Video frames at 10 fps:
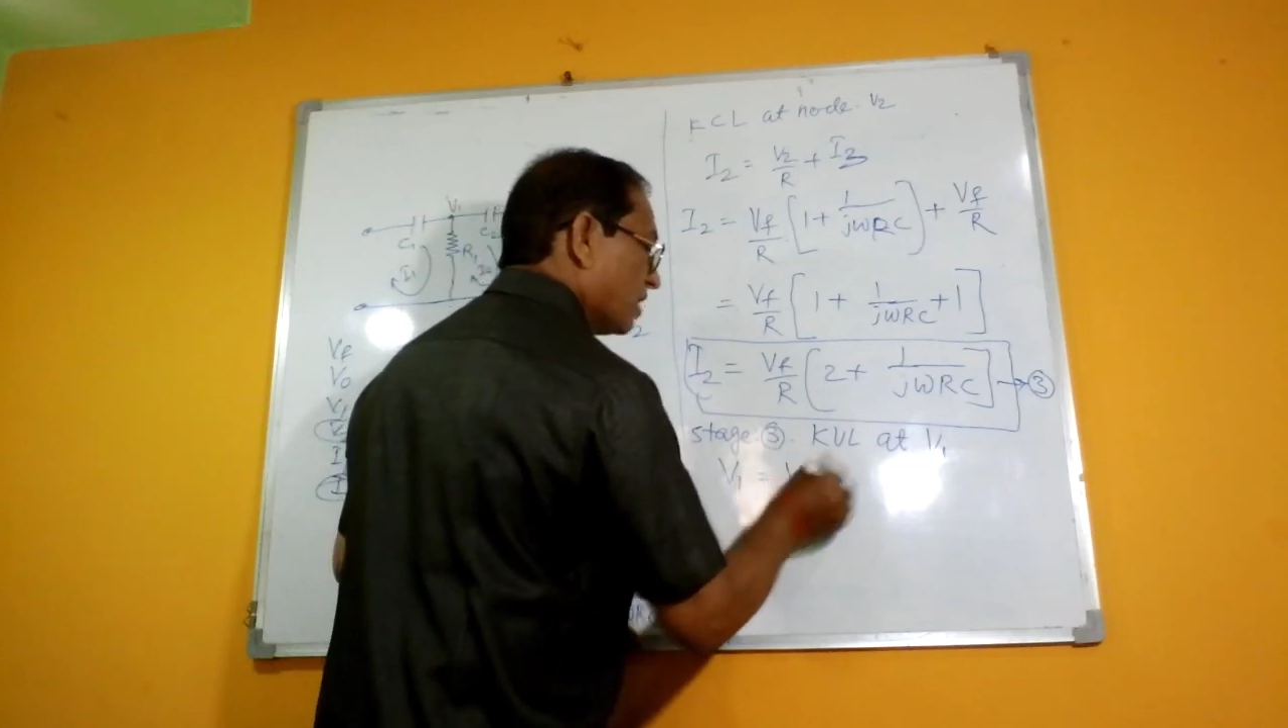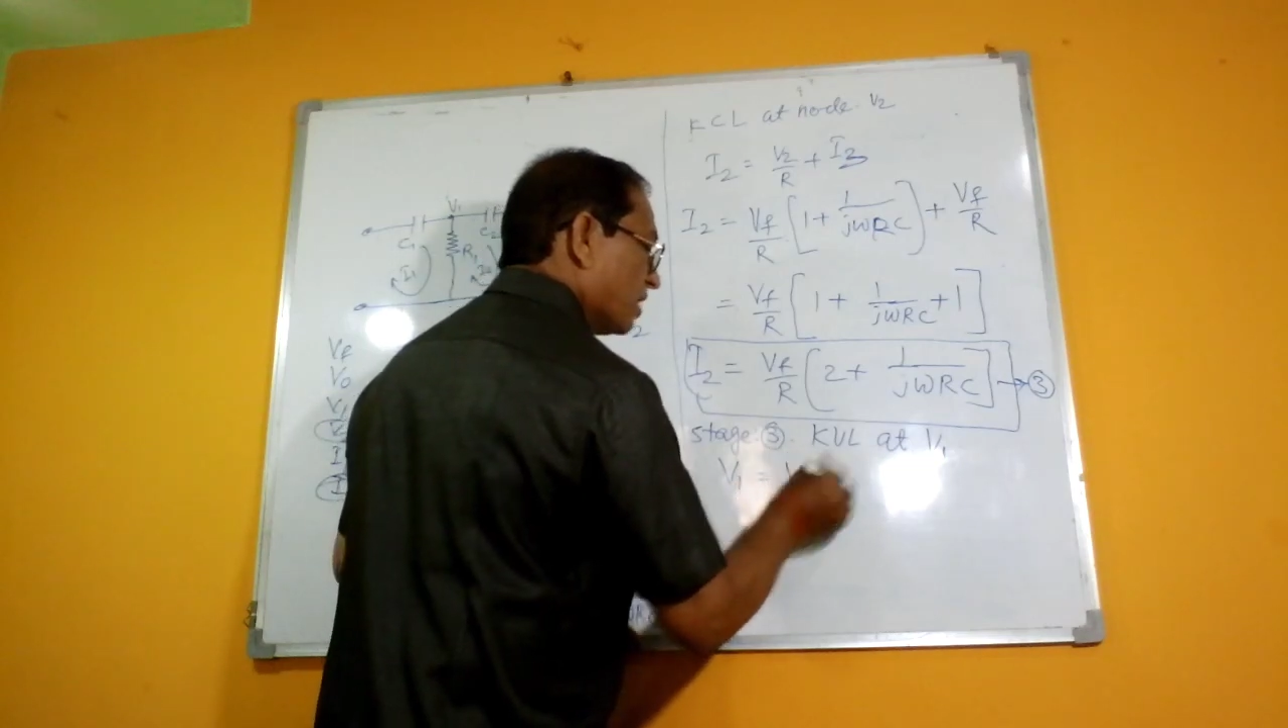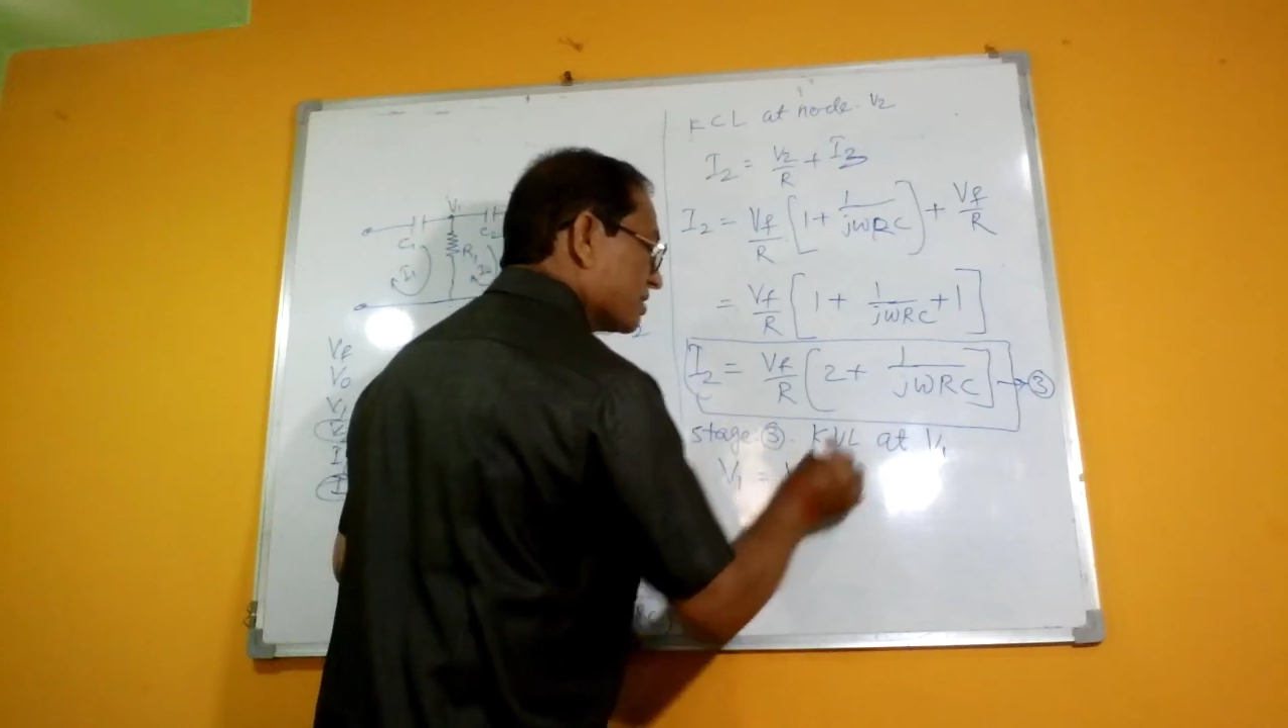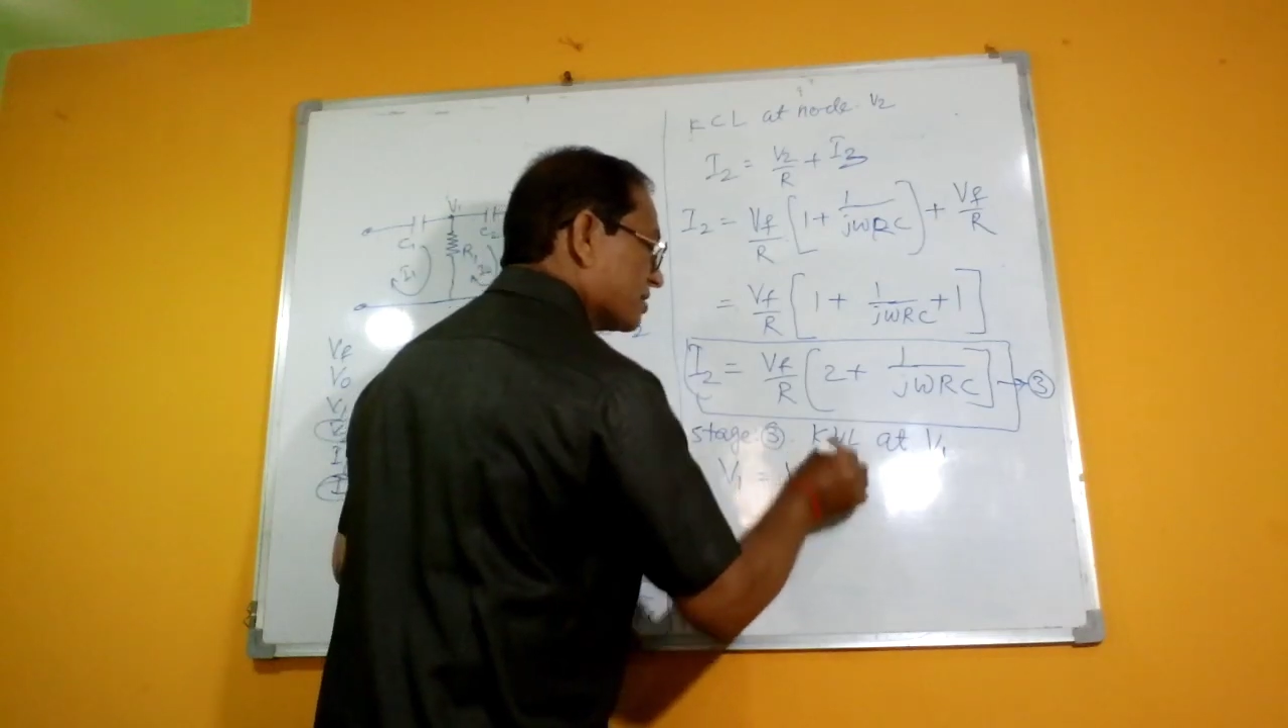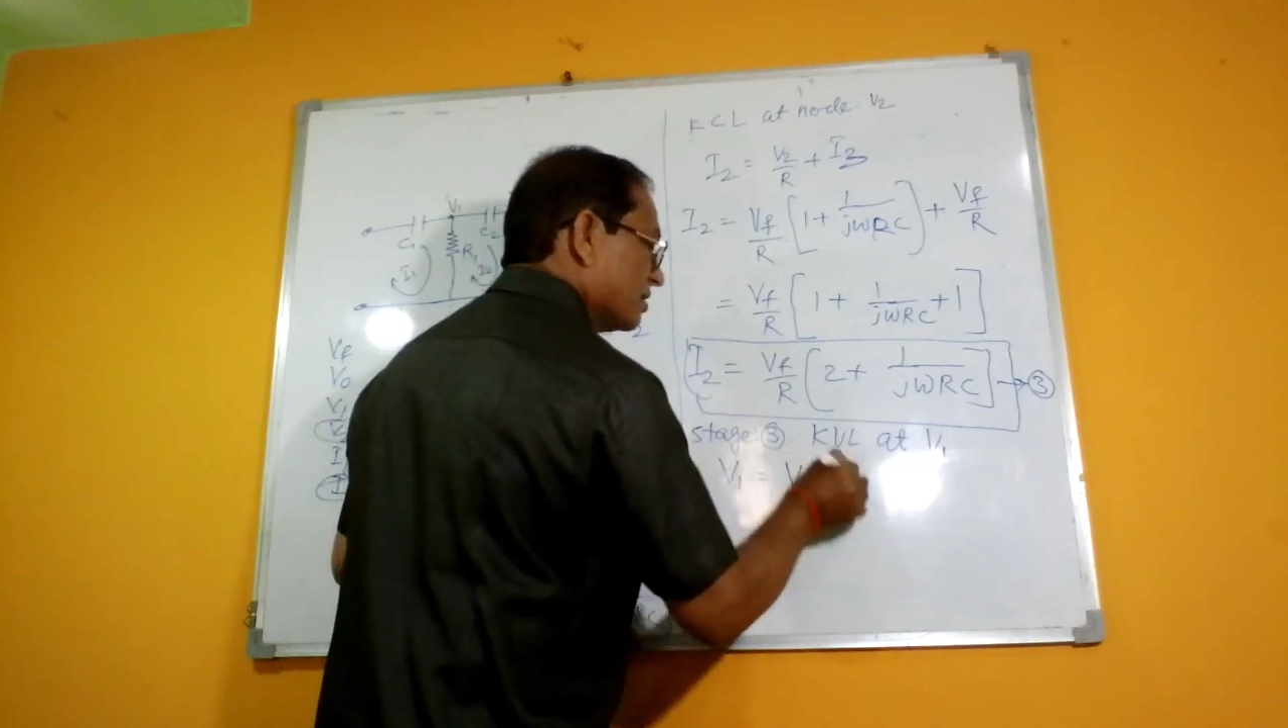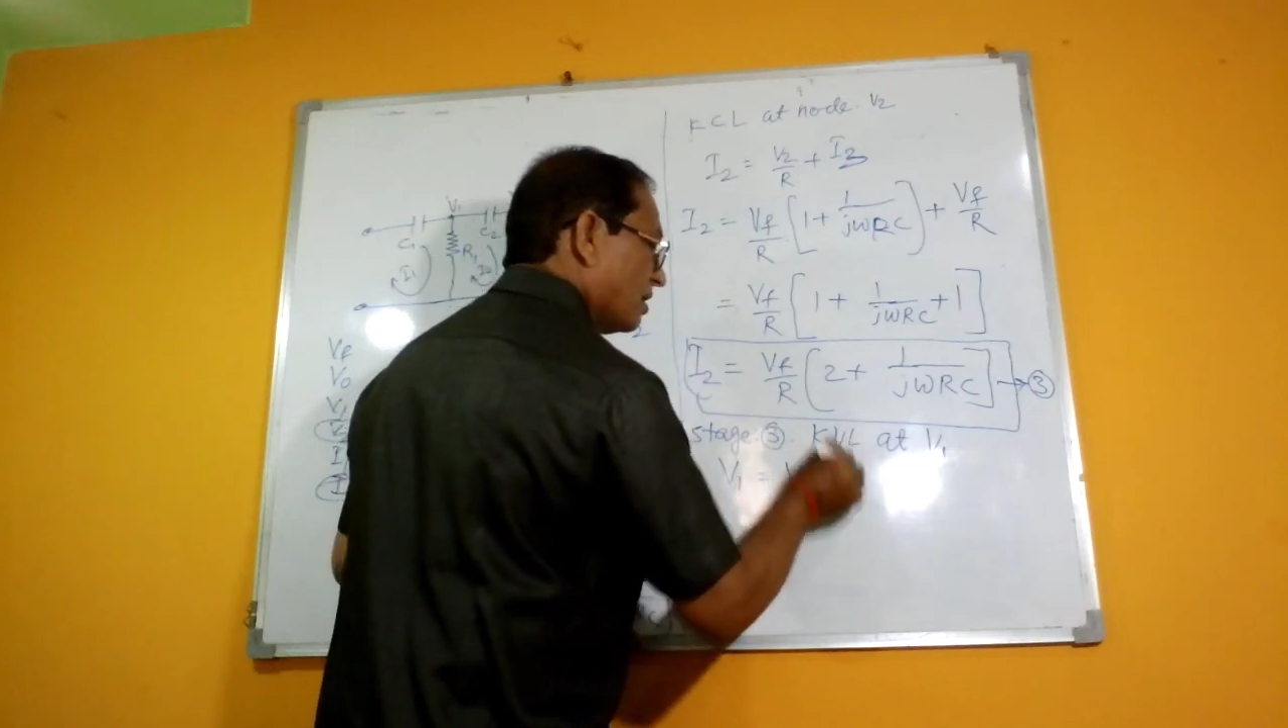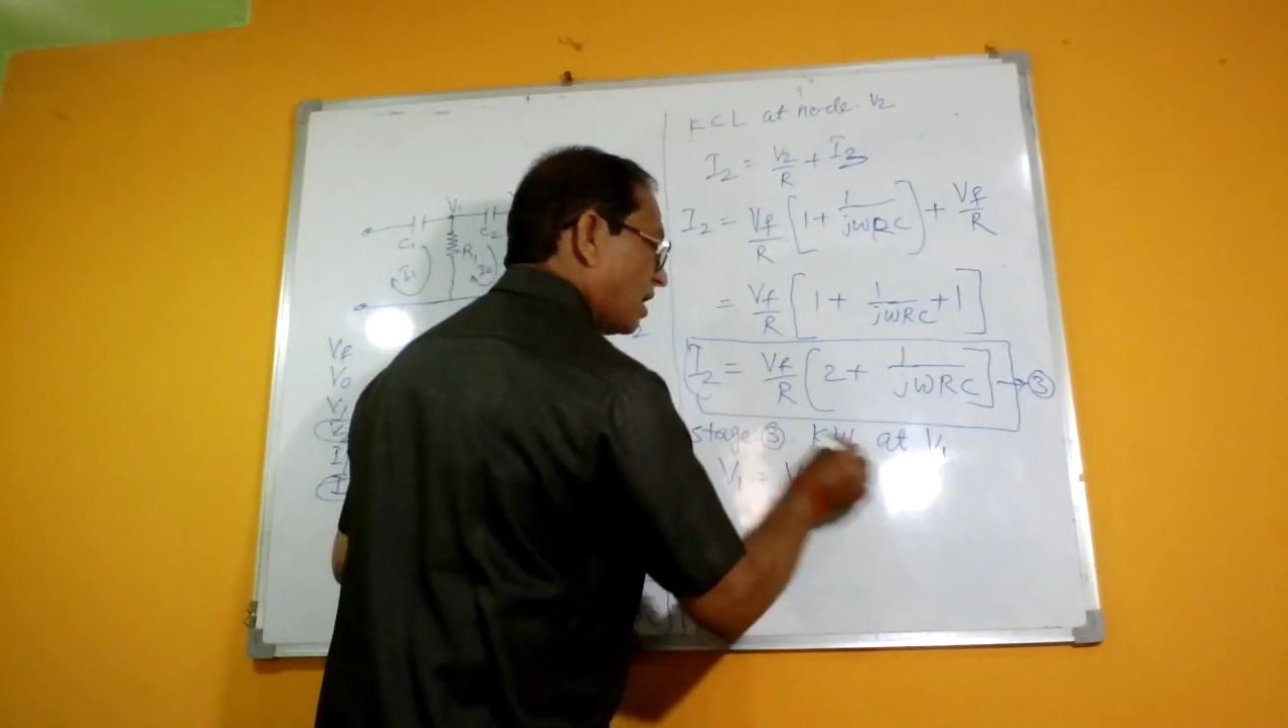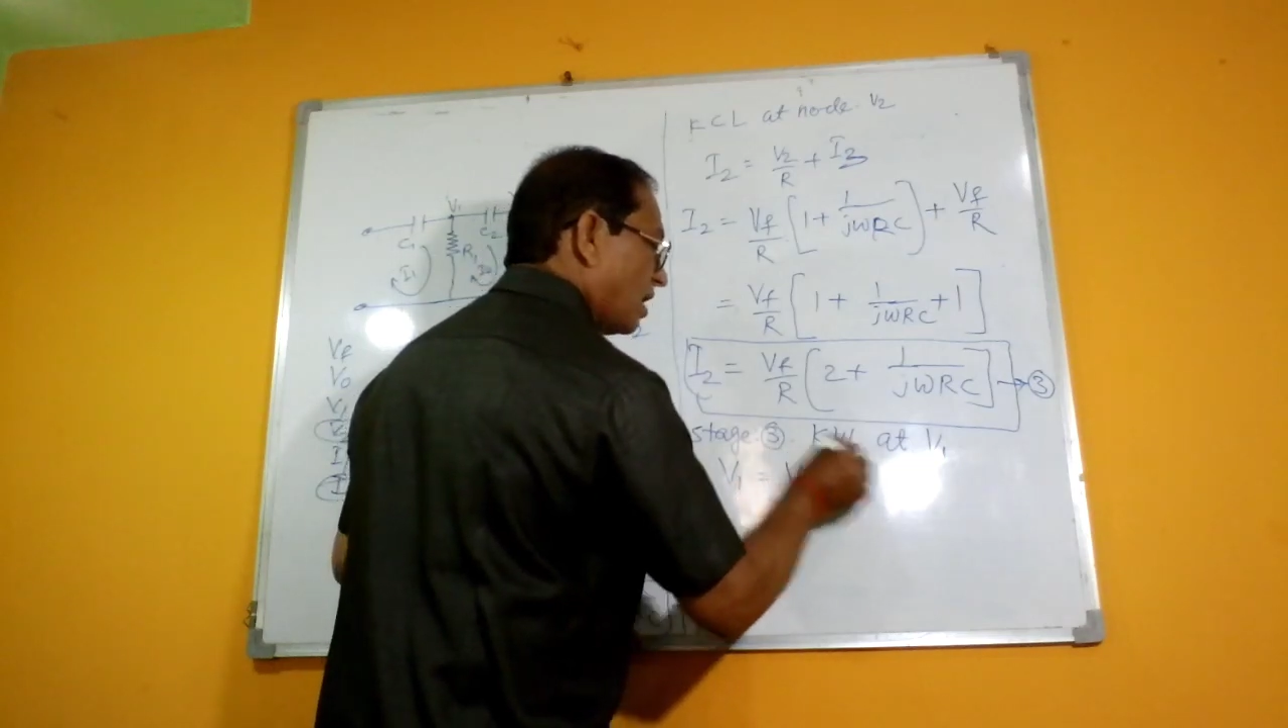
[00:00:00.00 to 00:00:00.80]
plus